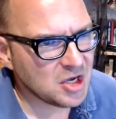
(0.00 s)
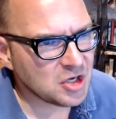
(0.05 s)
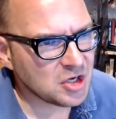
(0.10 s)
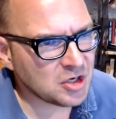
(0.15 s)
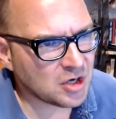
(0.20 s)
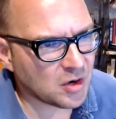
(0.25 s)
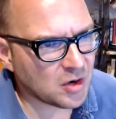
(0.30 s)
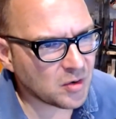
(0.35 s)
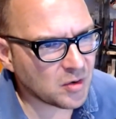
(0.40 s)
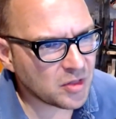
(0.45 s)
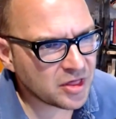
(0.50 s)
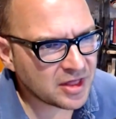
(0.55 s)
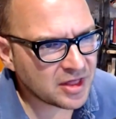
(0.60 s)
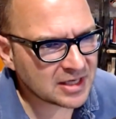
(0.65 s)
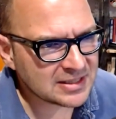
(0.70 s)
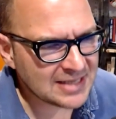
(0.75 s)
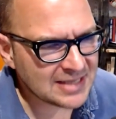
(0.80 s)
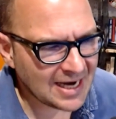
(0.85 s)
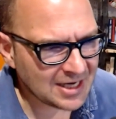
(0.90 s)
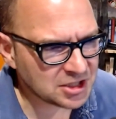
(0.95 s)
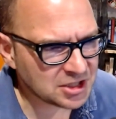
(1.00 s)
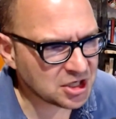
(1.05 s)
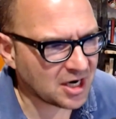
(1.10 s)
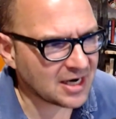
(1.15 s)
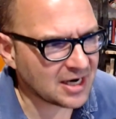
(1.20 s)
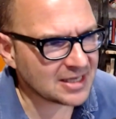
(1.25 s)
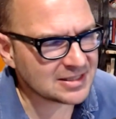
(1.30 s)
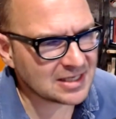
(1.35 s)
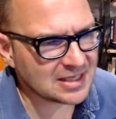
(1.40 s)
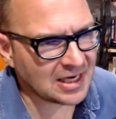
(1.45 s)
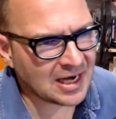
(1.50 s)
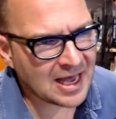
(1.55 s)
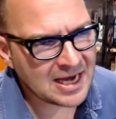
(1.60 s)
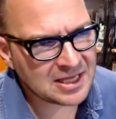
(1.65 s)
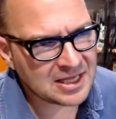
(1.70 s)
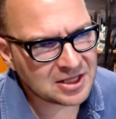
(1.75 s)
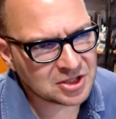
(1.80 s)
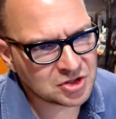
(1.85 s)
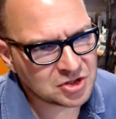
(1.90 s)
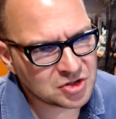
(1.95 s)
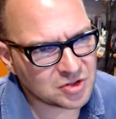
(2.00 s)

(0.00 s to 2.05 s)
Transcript: You know, the tech giants like the